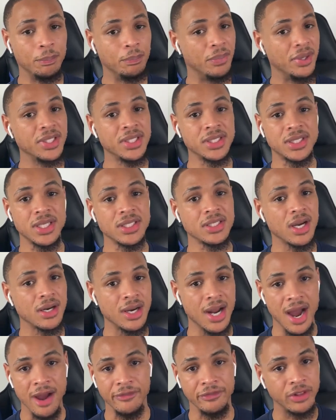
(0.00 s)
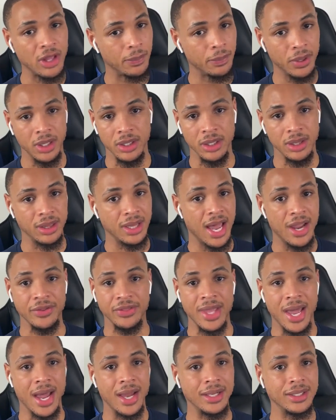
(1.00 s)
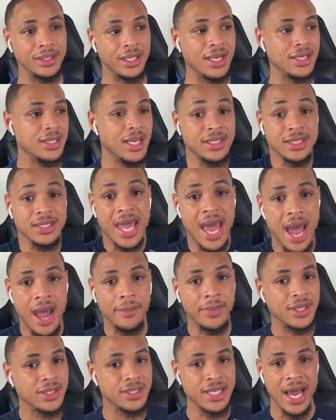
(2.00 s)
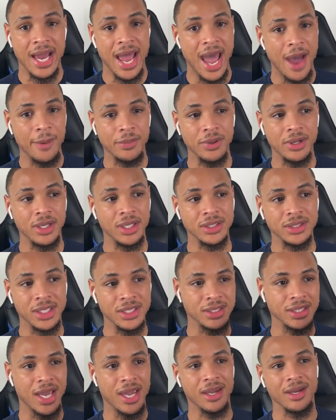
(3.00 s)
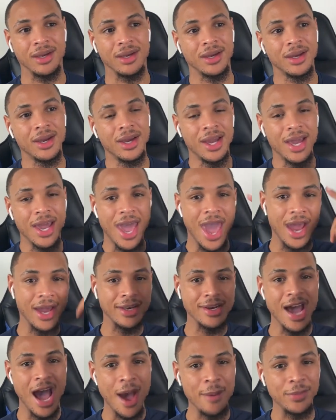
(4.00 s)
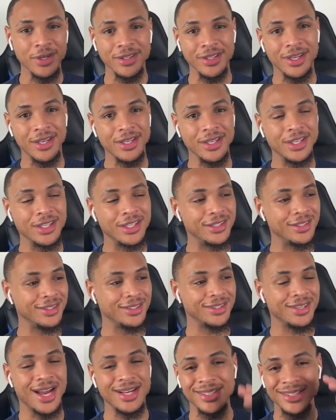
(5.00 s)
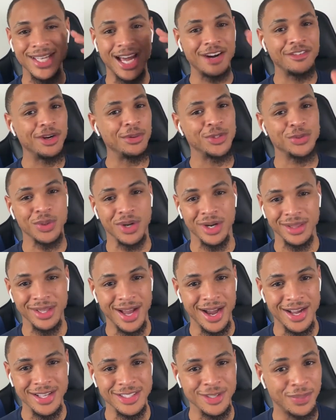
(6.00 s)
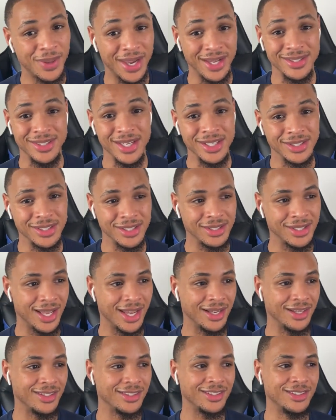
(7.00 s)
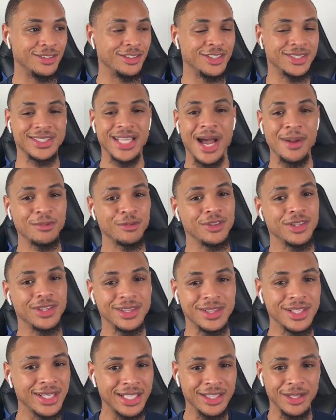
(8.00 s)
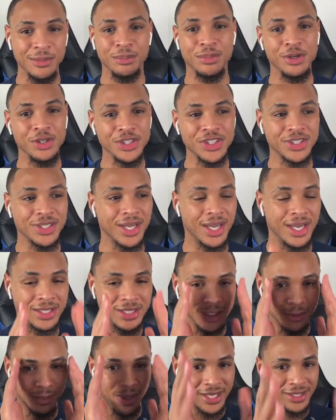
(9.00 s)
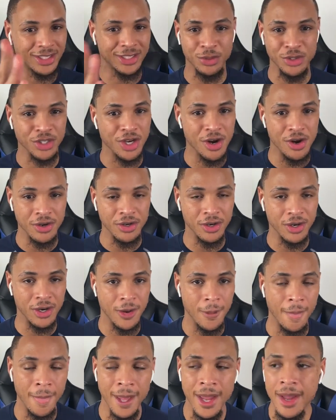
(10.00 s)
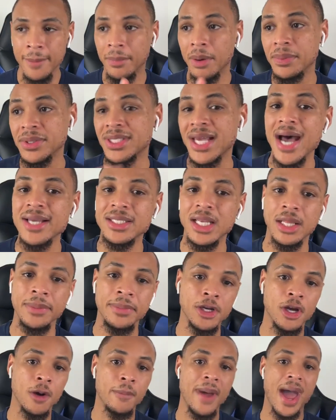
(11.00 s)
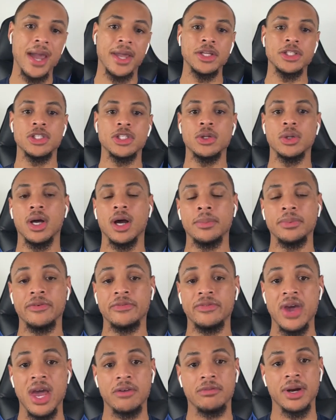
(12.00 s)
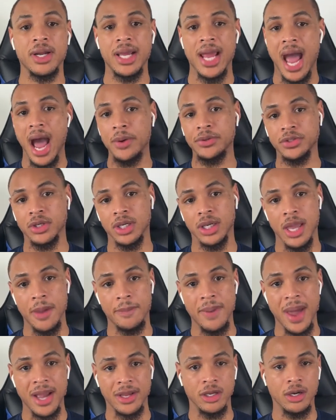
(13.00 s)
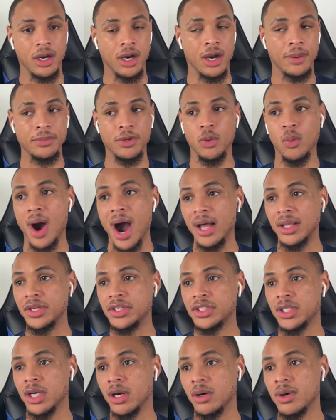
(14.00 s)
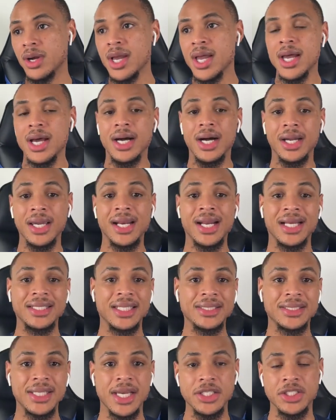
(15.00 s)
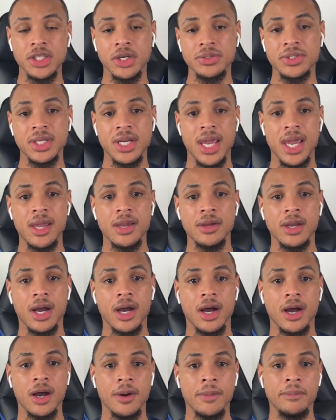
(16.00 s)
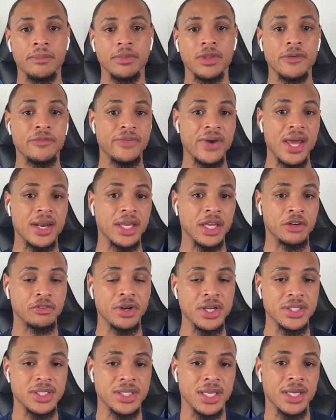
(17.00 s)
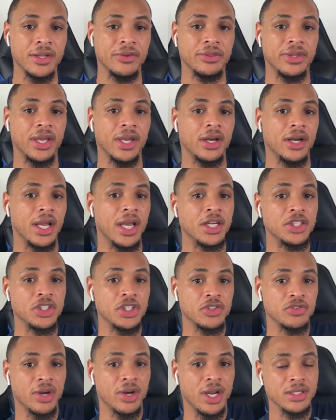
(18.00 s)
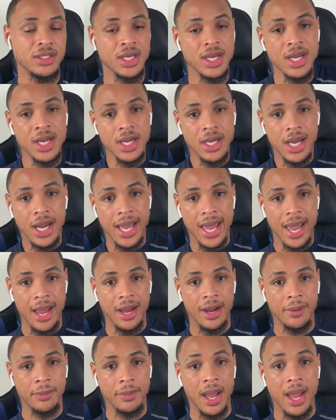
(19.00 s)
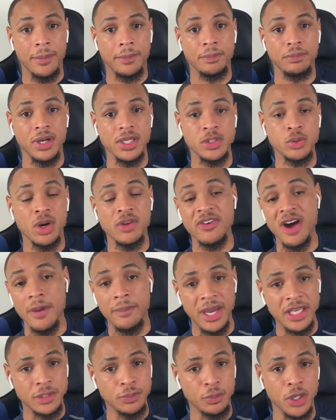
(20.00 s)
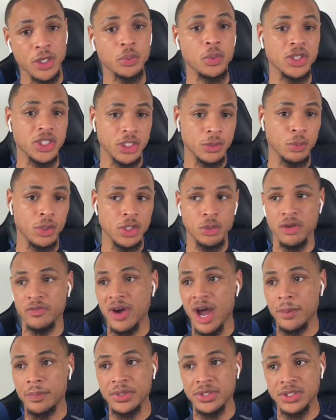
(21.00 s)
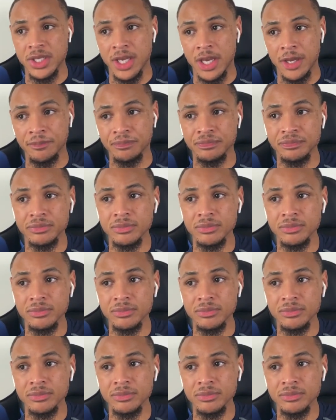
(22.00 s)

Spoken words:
Businesses are not flipping like that. It's cap. It's not happening. It's just like economically, y'all just got to read between the lines and pay attention. Like stop looking at the bullshit and just pay attention to what's going on. But besides that, let me go back into the Fed rate and how it's going to impact your wallet. So again, as I said, so today the Fed increased their interest rates at a 25 basis point, which is 0.25%.